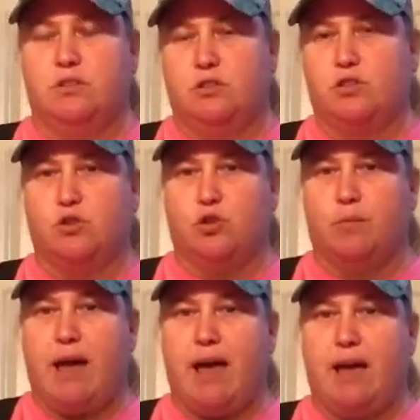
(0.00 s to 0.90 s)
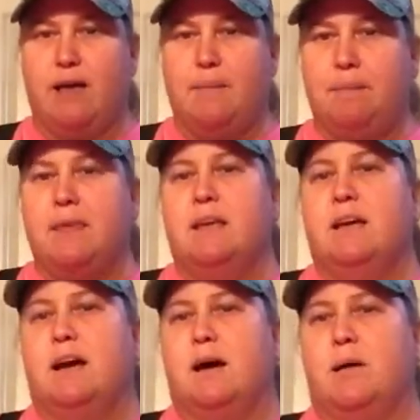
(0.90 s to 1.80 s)
shoulder bag
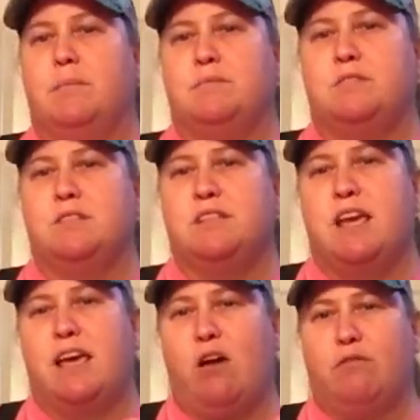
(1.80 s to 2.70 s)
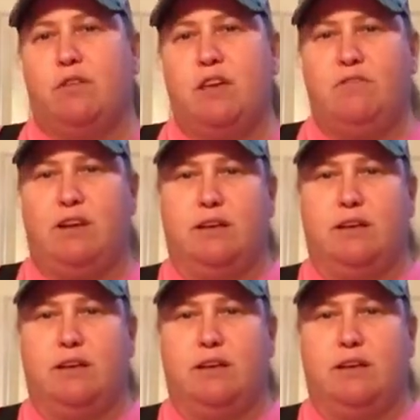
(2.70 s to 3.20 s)
to take out for the evening.